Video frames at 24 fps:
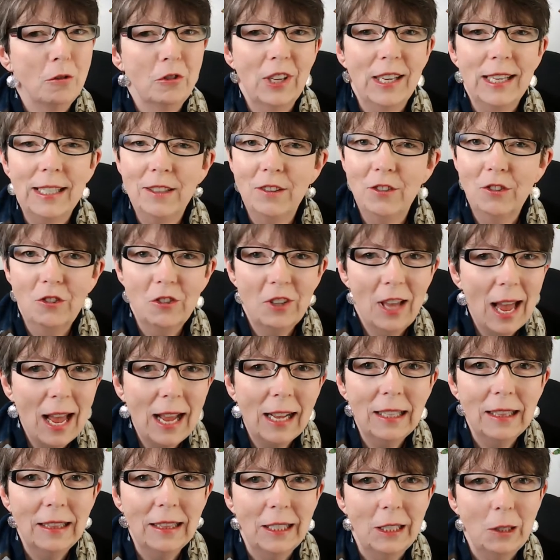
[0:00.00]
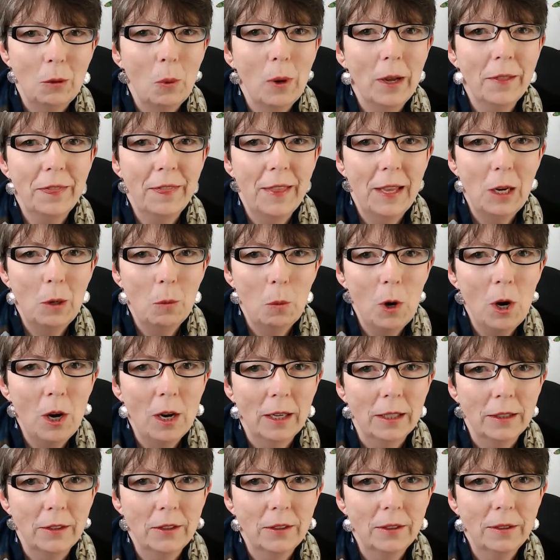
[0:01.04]
exactly what they
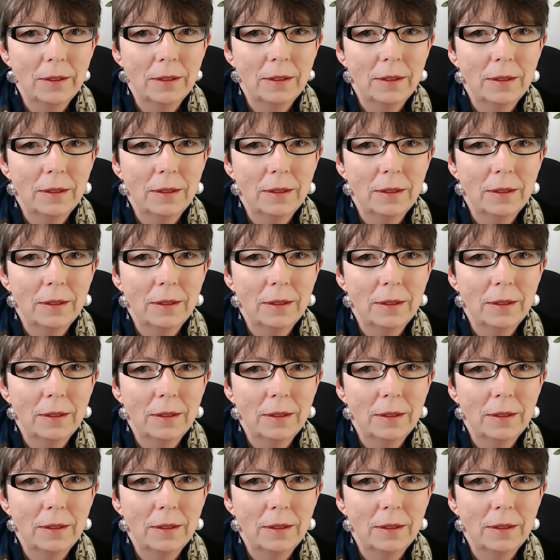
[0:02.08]
want